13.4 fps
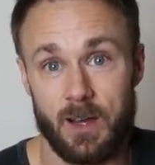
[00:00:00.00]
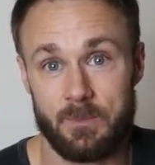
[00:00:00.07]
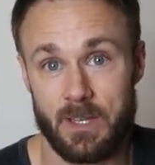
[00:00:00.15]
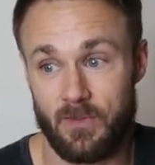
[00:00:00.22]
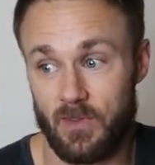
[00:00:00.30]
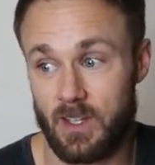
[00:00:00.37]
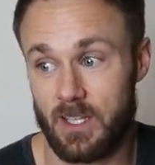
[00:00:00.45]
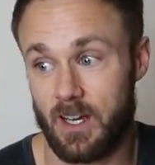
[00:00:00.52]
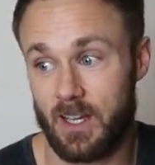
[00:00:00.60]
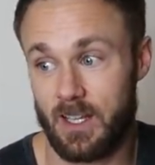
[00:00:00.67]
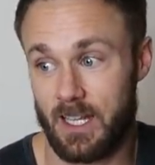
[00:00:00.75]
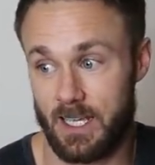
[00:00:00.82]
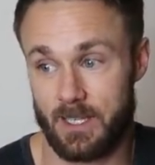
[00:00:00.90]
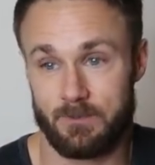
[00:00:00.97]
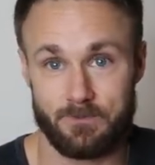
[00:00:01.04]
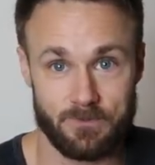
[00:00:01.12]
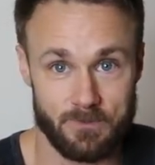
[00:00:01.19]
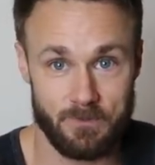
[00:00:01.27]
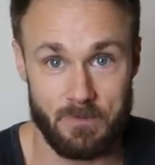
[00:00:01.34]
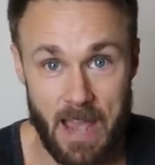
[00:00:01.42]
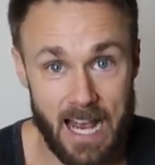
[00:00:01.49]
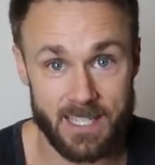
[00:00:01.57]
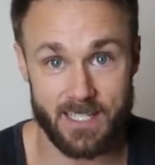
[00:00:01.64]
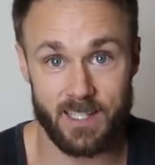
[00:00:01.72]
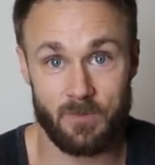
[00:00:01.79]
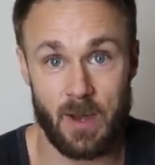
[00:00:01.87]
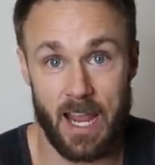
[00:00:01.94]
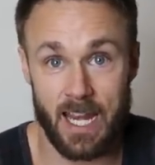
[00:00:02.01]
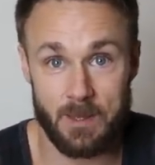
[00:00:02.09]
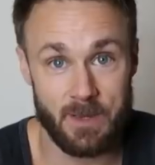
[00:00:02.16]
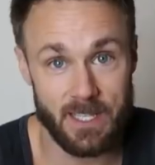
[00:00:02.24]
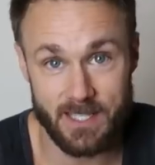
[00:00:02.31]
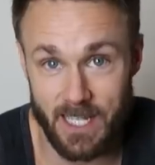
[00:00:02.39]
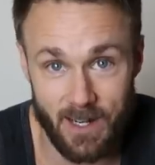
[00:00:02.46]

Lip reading: I'm definitely not like massive by any means.